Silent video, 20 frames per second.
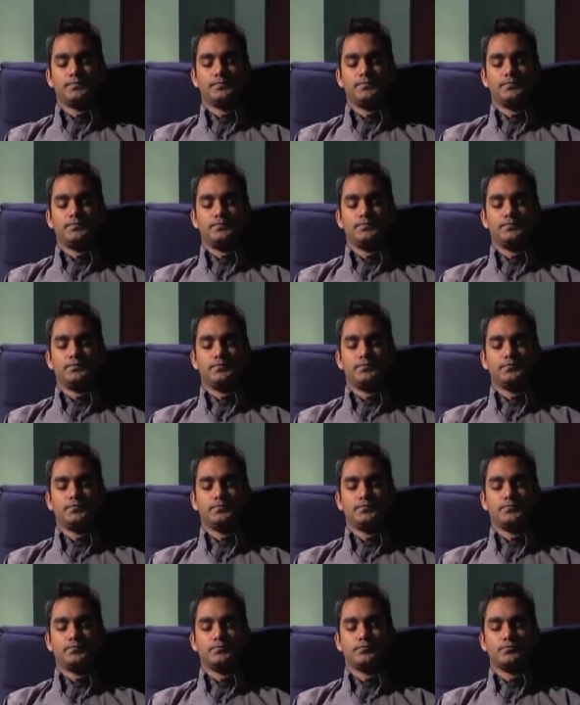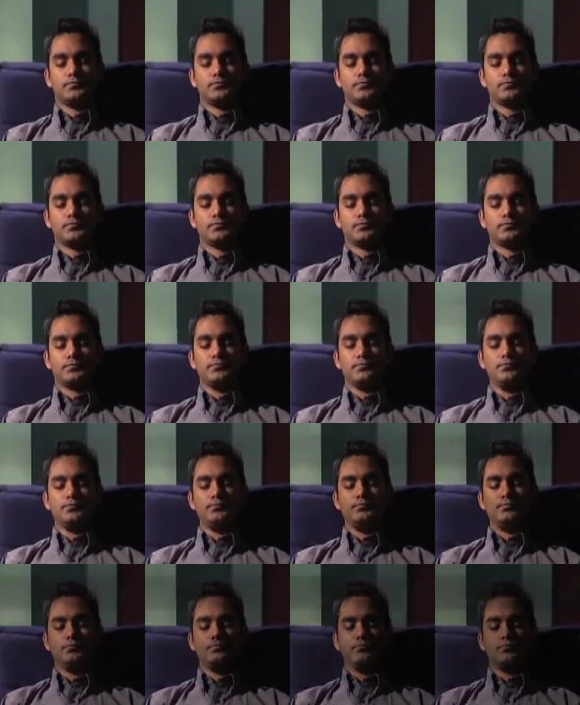(silence)